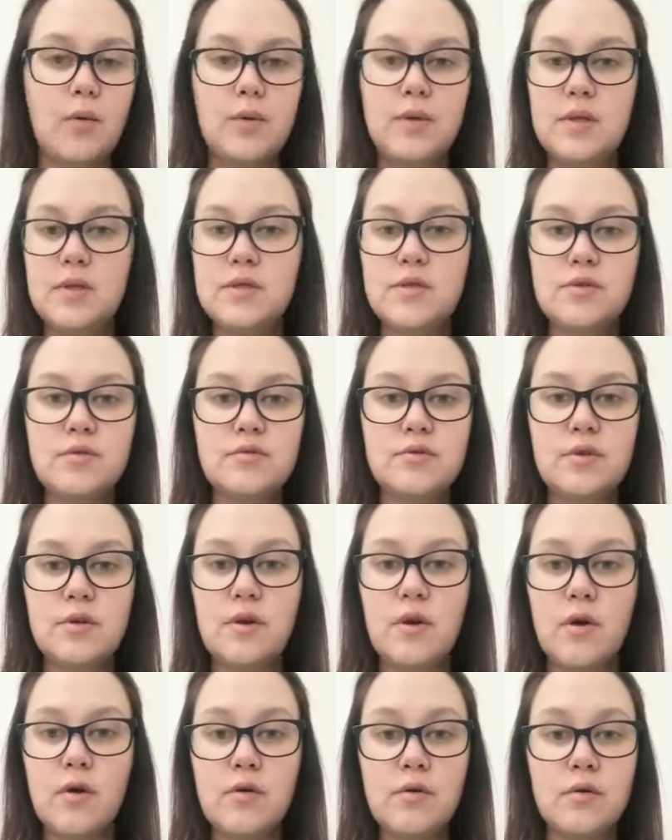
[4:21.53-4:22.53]
the
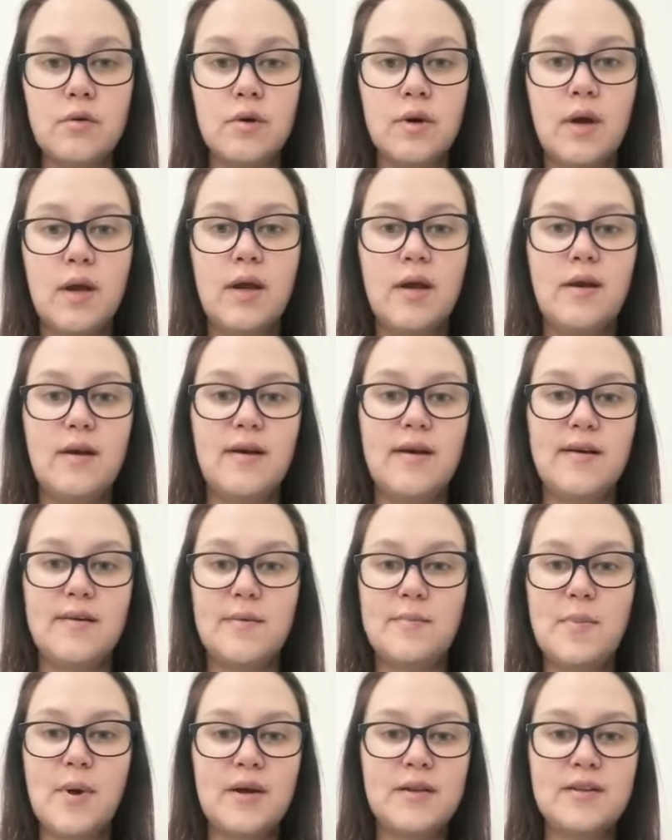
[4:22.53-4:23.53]
children know
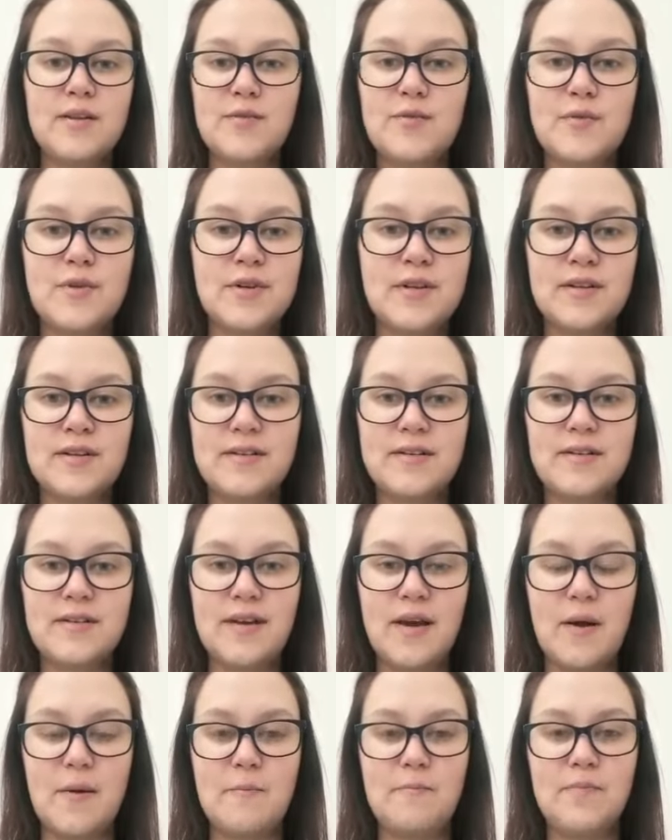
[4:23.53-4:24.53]
about different
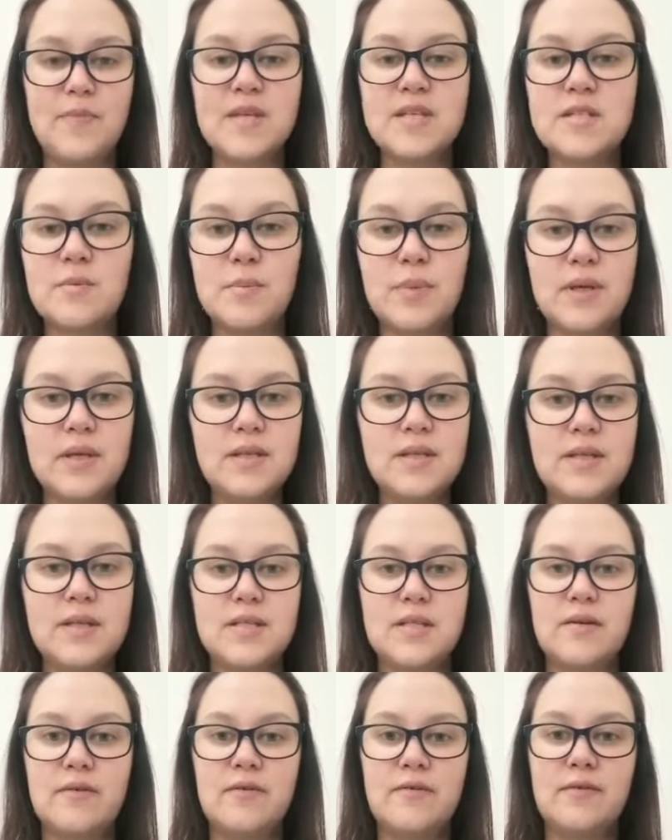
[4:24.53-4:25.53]

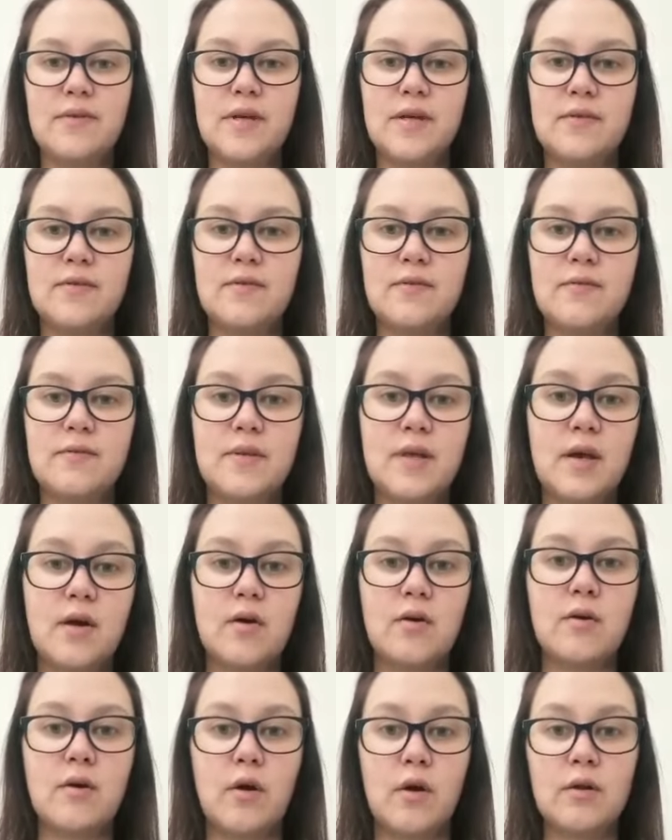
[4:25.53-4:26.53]
disabilities if they
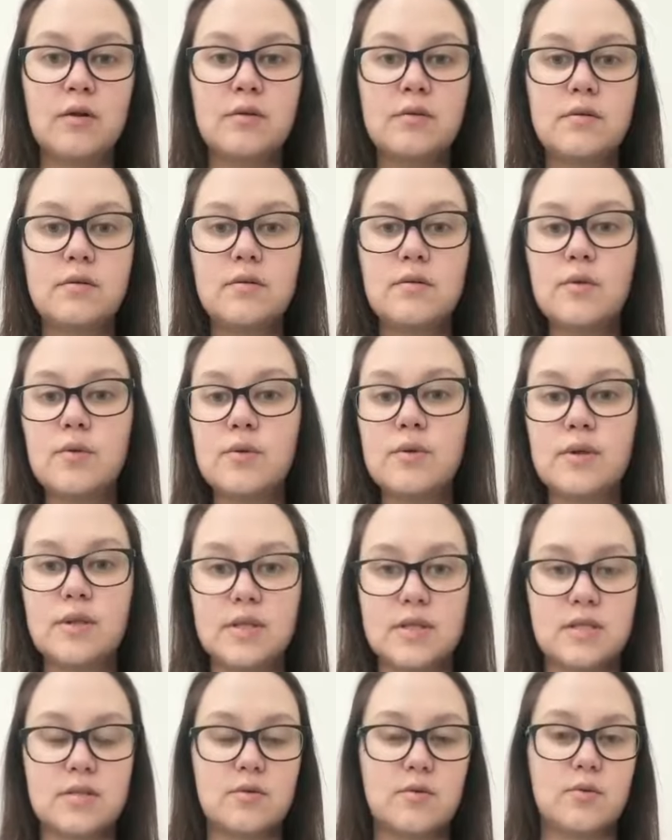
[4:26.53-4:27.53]
are not taught
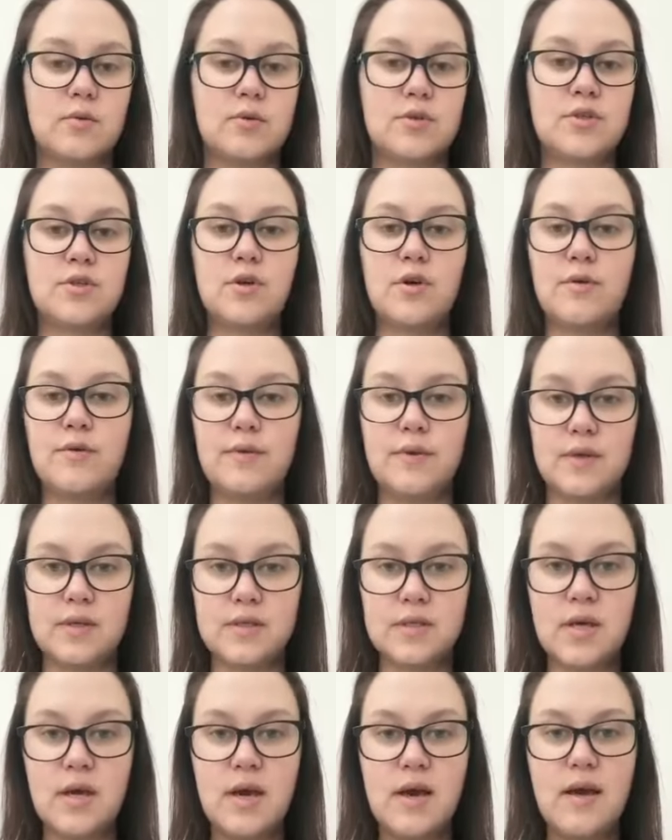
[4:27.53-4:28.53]
this or shown
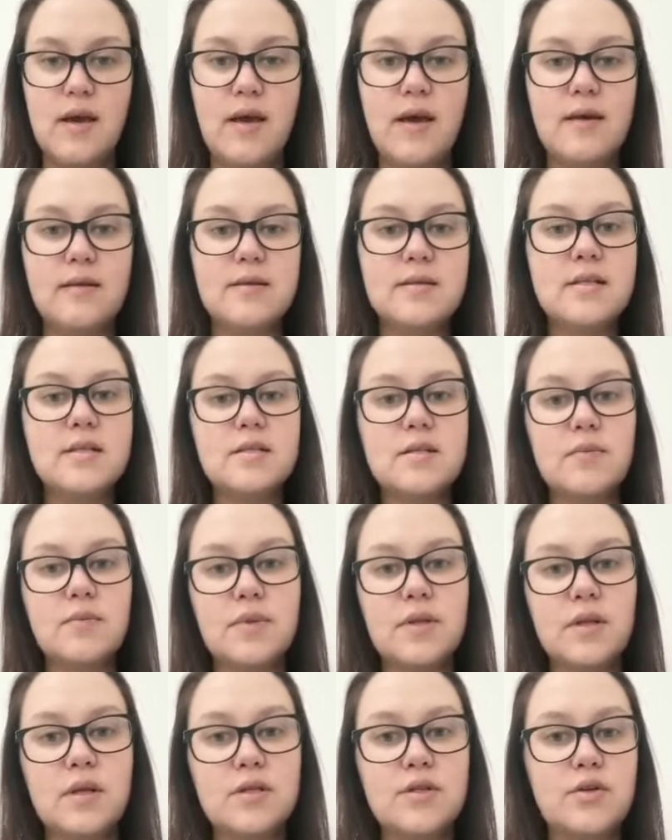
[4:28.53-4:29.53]
this? And this is
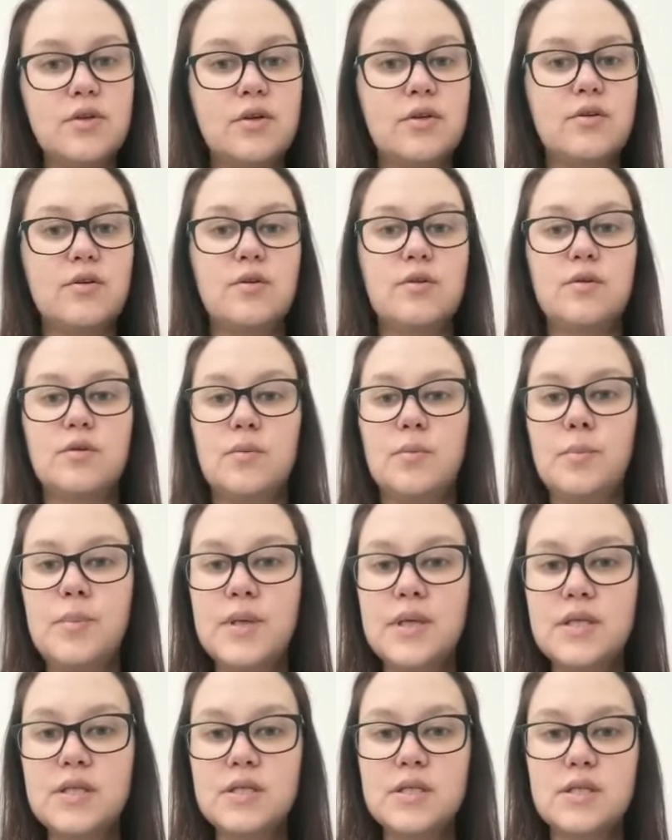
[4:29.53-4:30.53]
something that you can do through
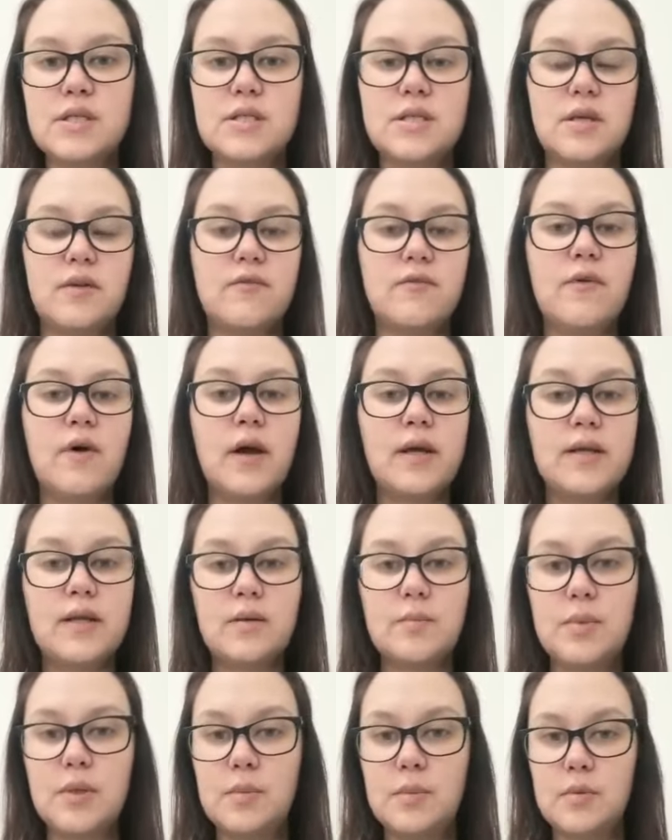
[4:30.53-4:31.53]
pictures,
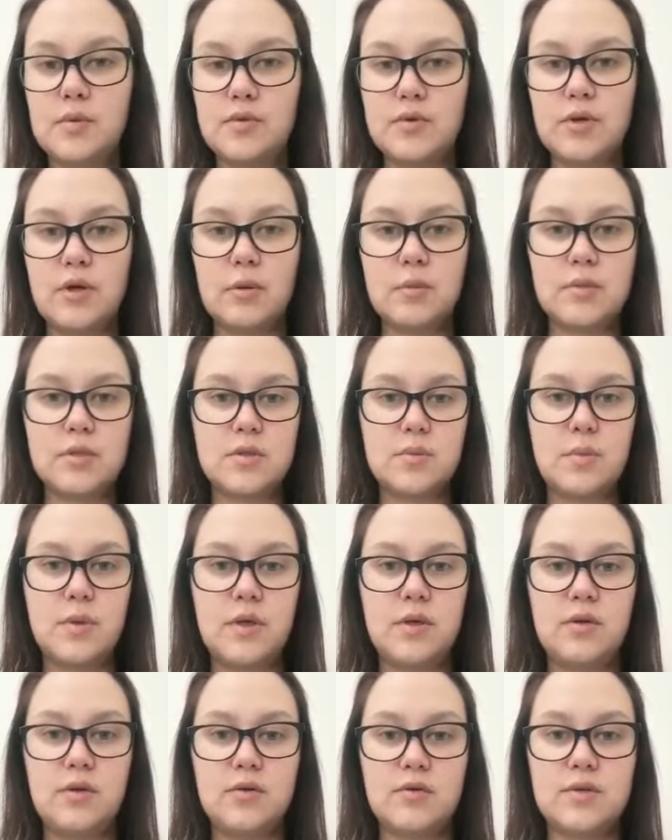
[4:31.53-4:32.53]
inviting people to come and
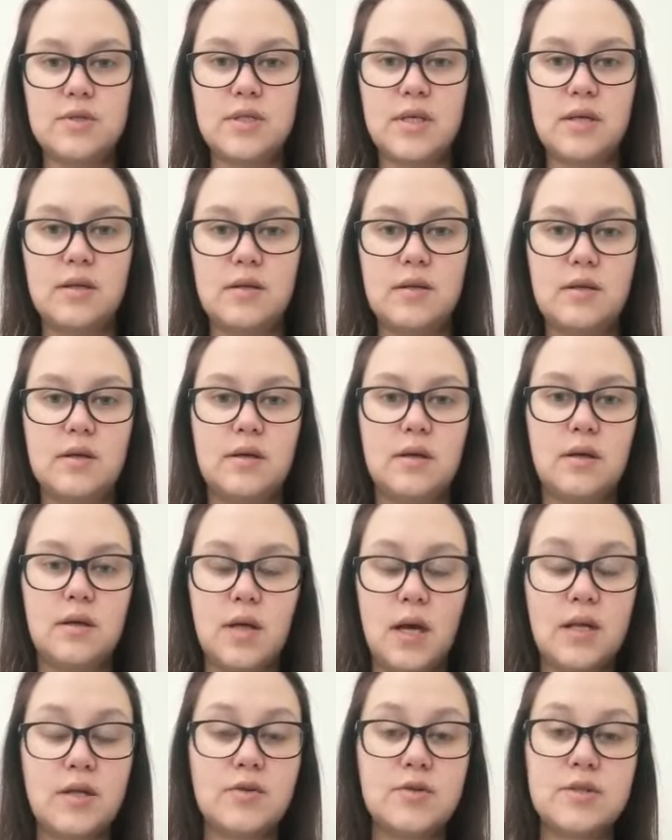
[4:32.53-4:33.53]
speak to your center
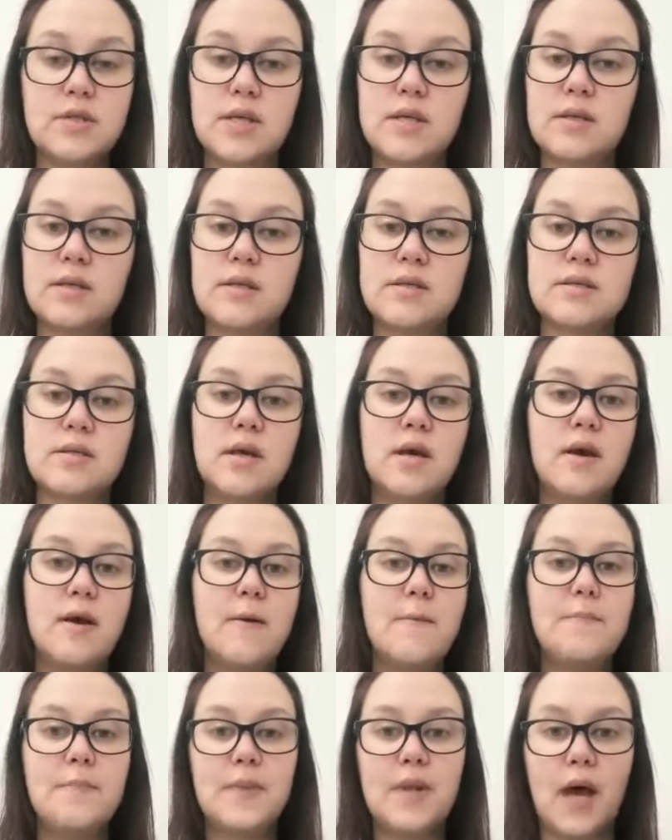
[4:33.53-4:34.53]
at your centers,
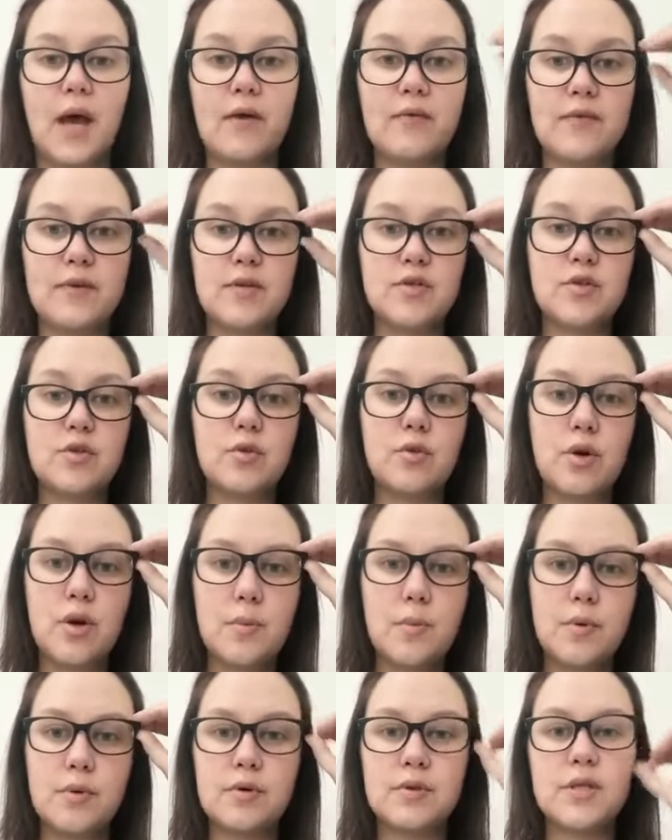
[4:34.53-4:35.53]
having
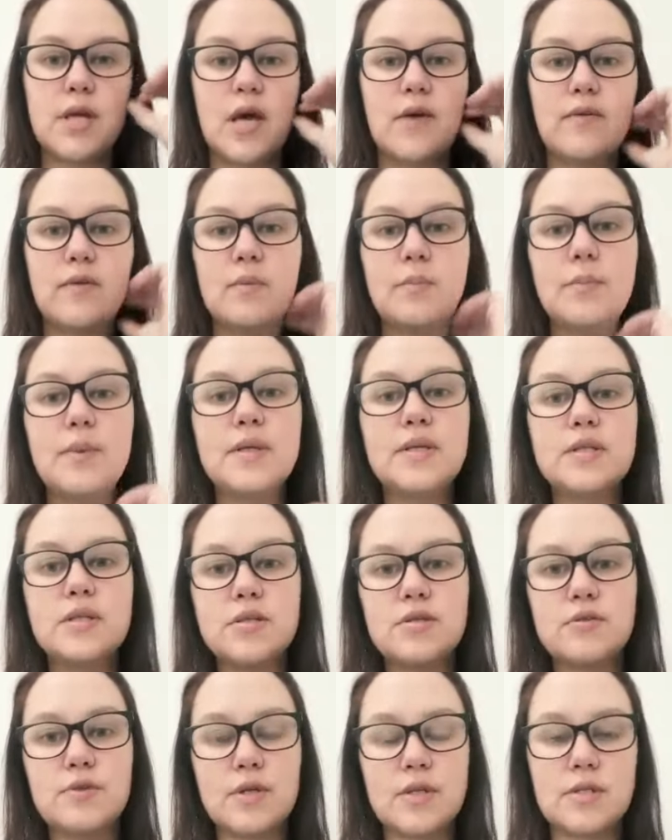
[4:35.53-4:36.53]
storybooks, having
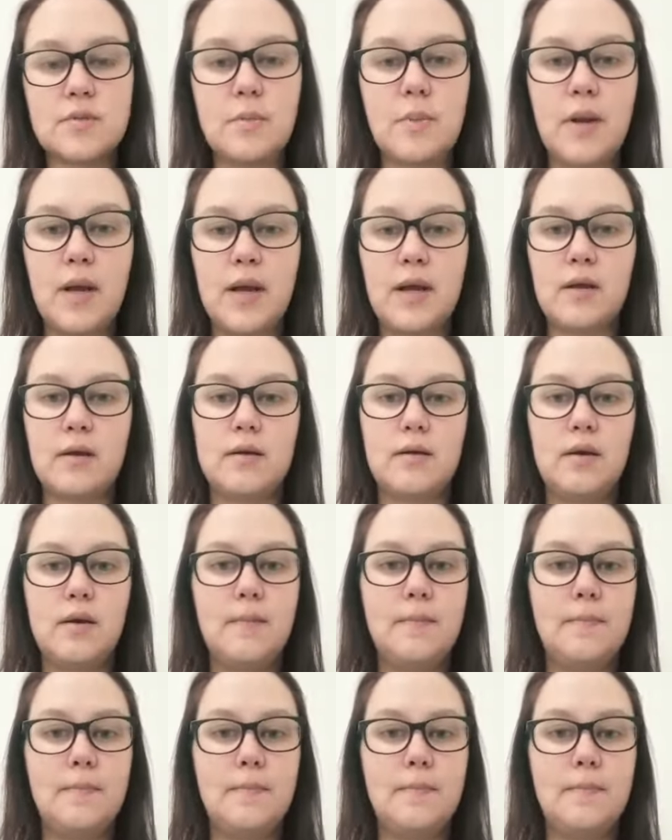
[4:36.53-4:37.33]
pictures to explain